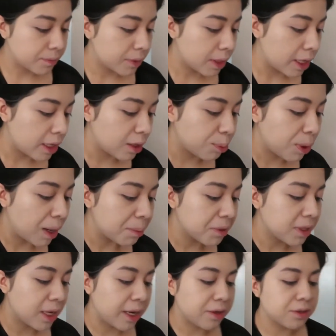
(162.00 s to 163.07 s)
And the primer
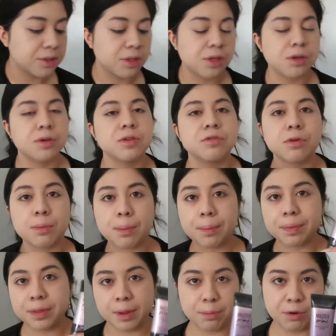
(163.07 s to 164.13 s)
that I also use
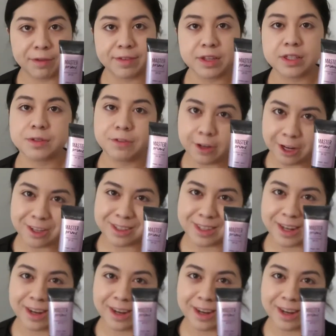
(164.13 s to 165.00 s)
from the previous videos that I